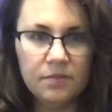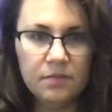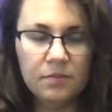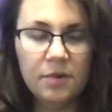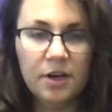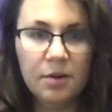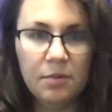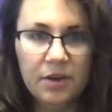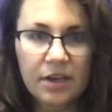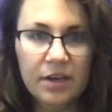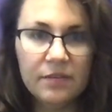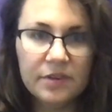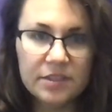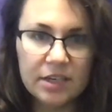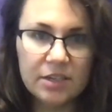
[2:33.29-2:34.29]
What I want to
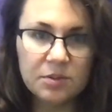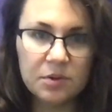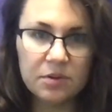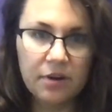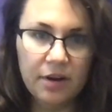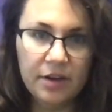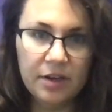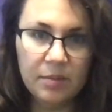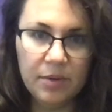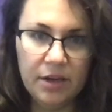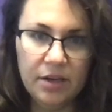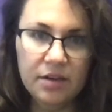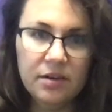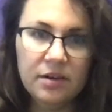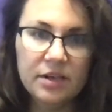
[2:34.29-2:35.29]
emphasize with chronic
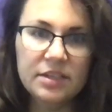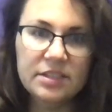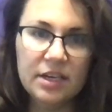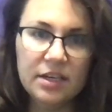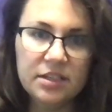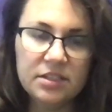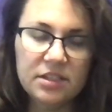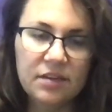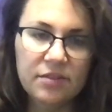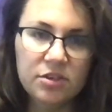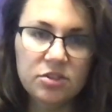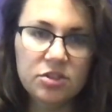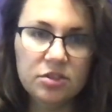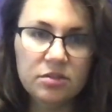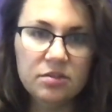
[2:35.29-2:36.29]
pain is that it's never
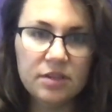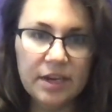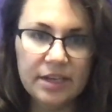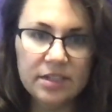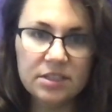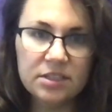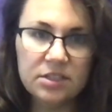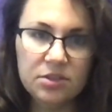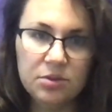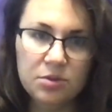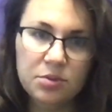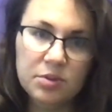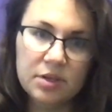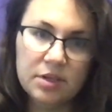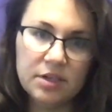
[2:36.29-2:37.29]
too late
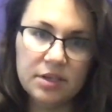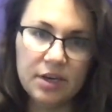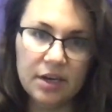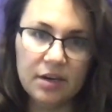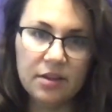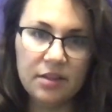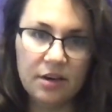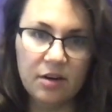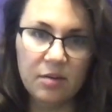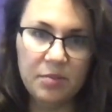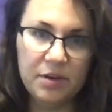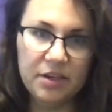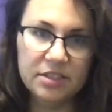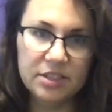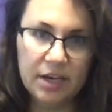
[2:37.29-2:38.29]
to get
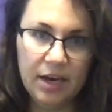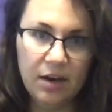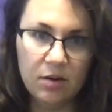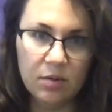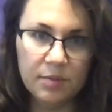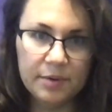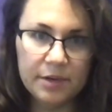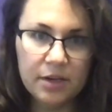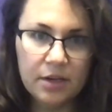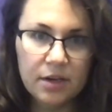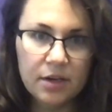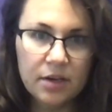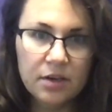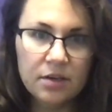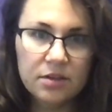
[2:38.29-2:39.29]
therapy to help.
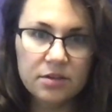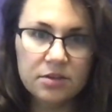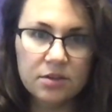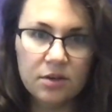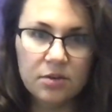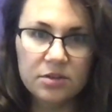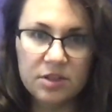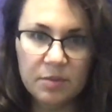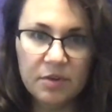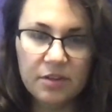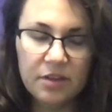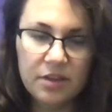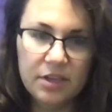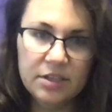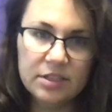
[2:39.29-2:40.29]
So some of
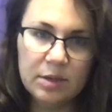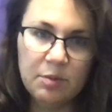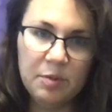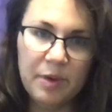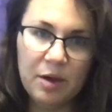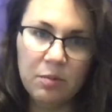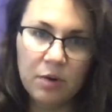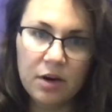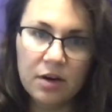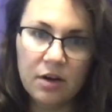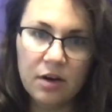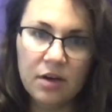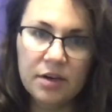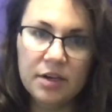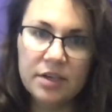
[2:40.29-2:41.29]
the things that we may work
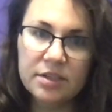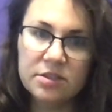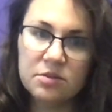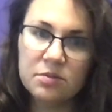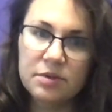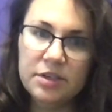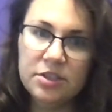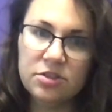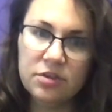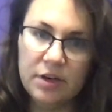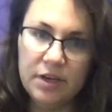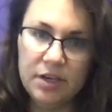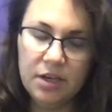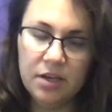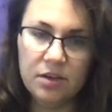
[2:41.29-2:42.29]
on is
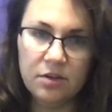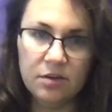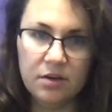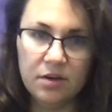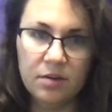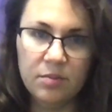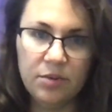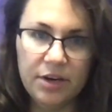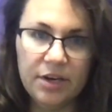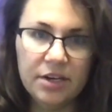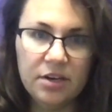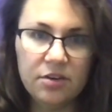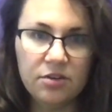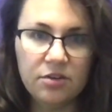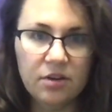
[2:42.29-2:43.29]
retraining your brain
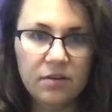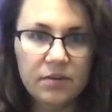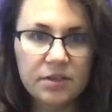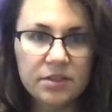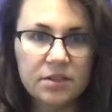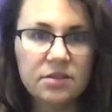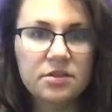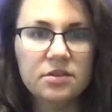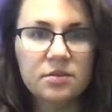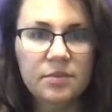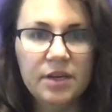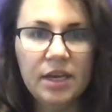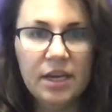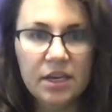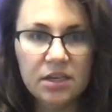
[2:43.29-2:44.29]
and your nervous system
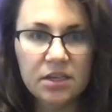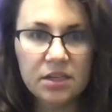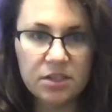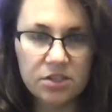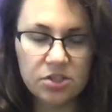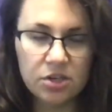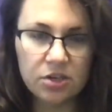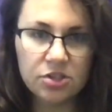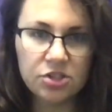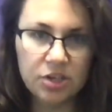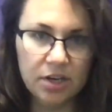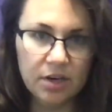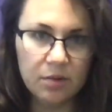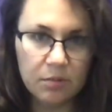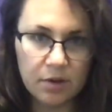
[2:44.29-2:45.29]
in
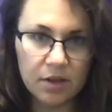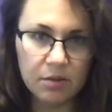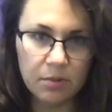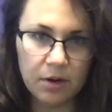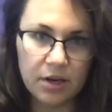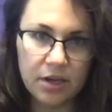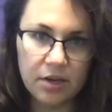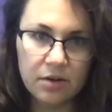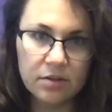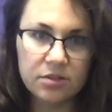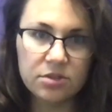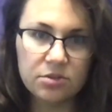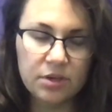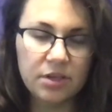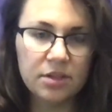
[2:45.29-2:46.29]
conjunction with working on
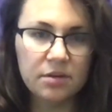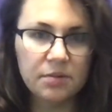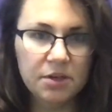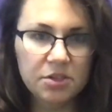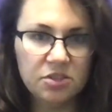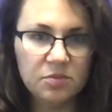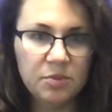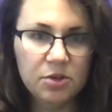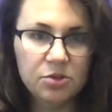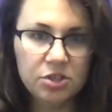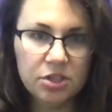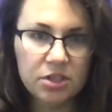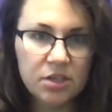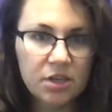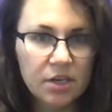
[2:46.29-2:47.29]
strength and range of
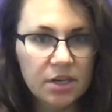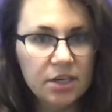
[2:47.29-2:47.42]
motion